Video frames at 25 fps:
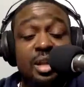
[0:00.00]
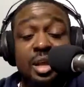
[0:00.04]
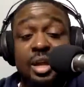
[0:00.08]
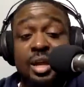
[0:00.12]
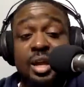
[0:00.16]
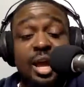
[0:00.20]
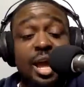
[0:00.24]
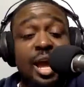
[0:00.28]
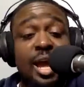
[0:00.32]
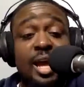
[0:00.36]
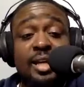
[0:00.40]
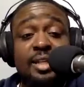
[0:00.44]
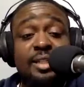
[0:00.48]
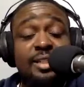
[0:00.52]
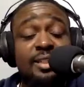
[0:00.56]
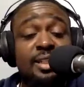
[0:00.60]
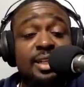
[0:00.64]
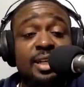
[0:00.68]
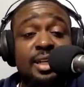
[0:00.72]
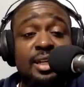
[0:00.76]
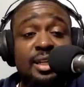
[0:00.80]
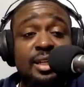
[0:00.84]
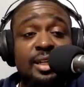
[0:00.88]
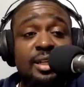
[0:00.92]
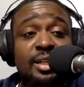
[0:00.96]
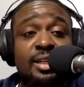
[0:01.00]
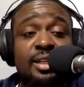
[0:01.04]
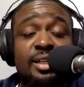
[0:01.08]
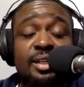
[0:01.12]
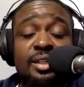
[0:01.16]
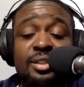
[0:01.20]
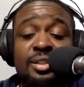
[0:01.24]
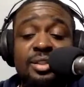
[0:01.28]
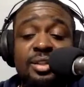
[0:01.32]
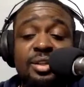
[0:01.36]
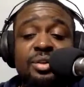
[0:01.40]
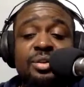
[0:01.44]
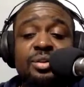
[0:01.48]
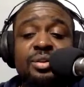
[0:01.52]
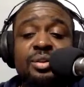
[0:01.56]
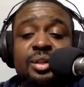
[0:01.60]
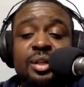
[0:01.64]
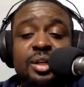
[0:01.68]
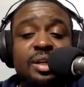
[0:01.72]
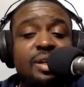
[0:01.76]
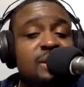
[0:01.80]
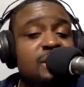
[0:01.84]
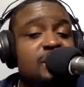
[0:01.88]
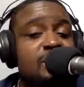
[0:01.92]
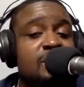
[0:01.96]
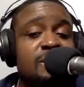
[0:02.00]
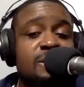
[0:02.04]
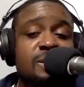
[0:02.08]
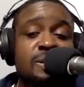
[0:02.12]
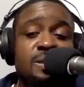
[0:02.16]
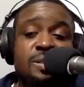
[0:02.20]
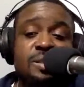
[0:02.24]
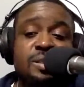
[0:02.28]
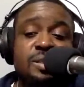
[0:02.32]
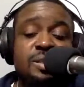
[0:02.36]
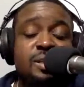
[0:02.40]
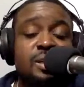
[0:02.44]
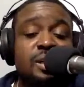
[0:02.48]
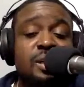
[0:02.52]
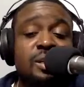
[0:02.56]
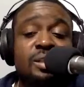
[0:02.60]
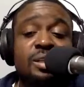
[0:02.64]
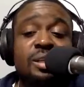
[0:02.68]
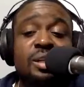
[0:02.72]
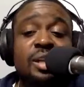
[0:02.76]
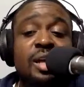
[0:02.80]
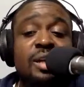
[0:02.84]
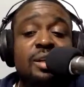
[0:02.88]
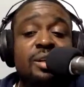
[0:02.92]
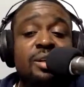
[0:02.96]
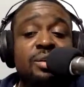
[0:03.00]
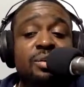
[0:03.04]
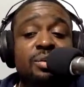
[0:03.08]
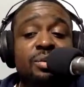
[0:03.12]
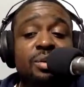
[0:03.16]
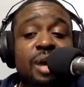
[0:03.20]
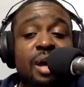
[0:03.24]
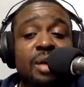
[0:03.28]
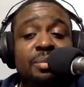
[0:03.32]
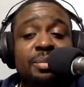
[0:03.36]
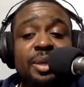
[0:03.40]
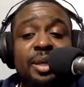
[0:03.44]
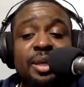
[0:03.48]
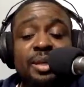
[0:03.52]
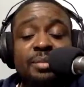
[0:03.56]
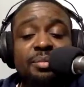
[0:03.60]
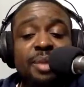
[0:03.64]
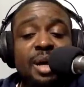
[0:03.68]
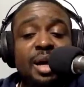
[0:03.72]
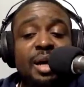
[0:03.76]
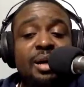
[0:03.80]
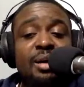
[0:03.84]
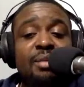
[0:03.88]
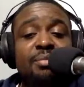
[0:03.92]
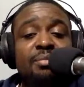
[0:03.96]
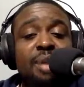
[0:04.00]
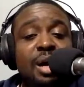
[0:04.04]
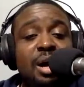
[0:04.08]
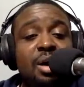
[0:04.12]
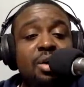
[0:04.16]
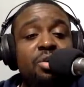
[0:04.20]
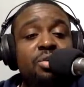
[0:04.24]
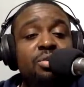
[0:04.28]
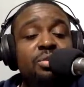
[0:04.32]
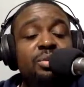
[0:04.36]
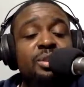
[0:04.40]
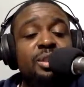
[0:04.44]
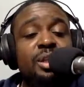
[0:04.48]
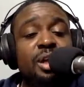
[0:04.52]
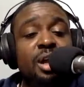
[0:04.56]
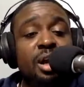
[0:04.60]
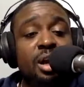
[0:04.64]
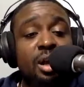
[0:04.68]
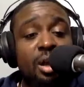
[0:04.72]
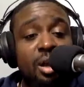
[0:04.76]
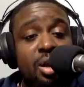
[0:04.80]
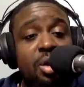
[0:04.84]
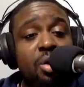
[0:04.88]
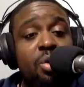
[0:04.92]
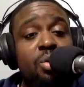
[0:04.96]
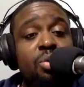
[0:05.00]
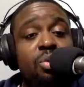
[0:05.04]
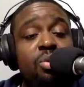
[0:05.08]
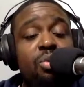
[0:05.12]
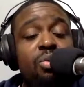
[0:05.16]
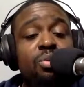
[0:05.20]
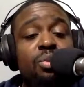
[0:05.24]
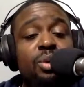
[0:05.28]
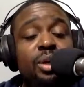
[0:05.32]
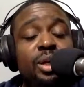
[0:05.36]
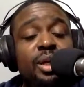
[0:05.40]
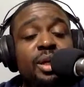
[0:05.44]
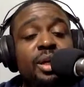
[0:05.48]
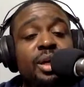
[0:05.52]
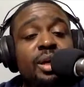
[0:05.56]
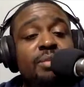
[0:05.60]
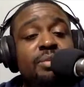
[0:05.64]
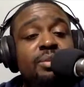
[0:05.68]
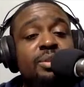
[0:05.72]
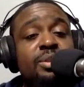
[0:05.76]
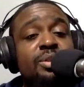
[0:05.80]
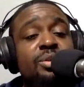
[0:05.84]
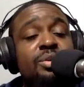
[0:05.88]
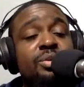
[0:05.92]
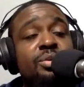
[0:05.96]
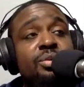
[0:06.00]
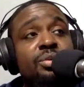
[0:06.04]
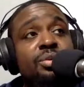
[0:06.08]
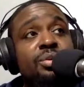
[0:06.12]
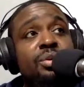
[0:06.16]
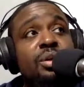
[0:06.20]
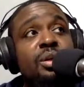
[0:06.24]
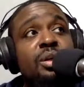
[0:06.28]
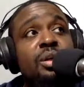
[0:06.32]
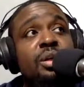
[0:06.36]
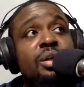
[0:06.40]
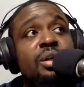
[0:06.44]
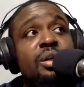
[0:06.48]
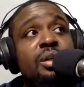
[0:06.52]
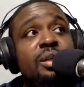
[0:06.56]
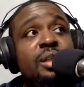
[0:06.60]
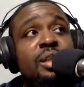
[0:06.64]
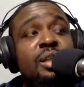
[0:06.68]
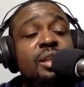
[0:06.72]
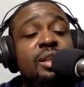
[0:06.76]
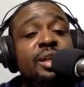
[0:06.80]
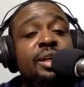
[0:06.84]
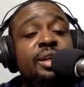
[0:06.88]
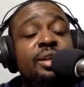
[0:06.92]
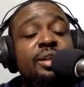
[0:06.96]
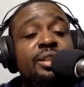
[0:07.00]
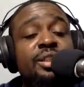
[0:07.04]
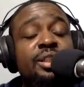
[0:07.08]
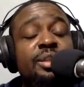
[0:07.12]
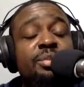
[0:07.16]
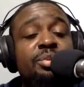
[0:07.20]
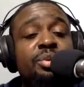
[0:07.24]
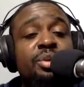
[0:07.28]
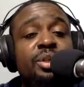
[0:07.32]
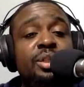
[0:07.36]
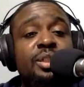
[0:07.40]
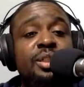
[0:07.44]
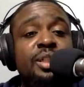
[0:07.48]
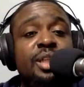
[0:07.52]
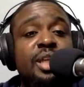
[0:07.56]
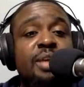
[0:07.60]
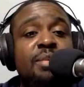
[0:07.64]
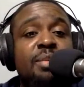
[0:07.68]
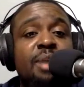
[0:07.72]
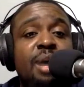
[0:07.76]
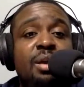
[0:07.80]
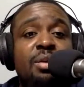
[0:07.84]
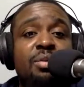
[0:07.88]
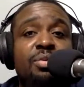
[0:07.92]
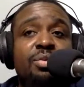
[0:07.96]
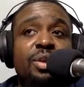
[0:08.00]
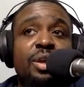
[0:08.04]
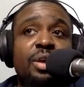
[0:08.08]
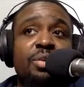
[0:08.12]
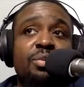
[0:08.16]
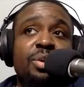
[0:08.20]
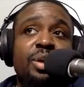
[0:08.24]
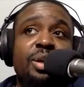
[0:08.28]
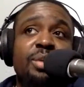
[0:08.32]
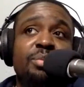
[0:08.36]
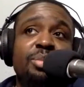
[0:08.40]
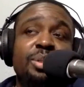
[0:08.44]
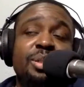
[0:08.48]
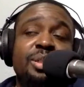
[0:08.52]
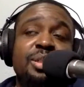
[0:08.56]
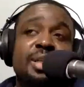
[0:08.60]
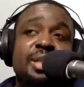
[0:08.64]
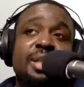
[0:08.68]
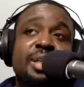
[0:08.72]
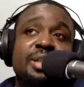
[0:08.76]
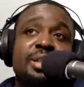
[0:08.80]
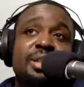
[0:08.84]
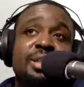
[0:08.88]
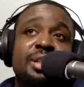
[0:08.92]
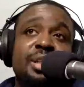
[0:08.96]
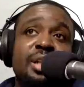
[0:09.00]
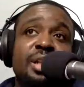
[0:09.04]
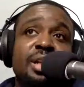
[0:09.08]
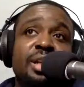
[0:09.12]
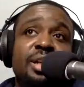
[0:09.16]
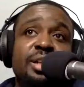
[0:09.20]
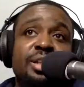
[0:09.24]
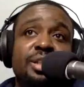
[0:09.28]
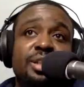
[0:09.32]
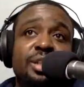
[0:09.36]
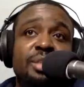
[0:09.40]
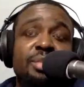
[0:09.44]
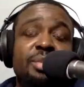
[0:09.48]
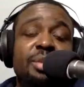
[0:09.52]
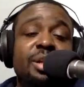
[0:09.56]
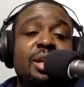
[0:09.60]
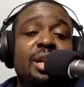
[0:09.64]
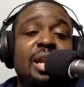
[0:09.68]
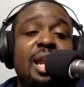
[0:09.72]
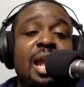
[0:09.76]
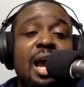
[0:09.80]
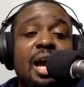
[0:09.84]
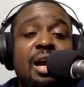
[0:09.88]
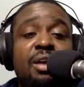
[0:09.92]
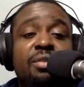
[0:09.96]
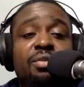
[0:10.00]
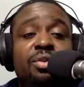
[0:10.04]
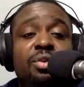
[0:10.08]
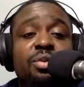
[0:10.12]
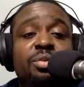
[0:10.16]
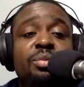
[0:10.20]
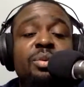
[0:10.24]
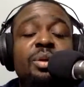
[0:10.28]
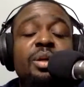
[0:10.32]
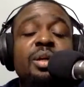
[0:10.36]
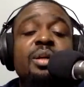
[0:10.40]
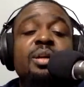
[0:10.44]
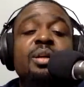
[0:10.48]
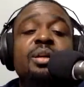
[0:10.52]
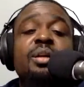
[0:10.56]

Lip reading: Like I ain't seeing it. So until I do, I mean, my hopes are low when it comes to the leadership on this team. I don't think we possess the leadership in the locker room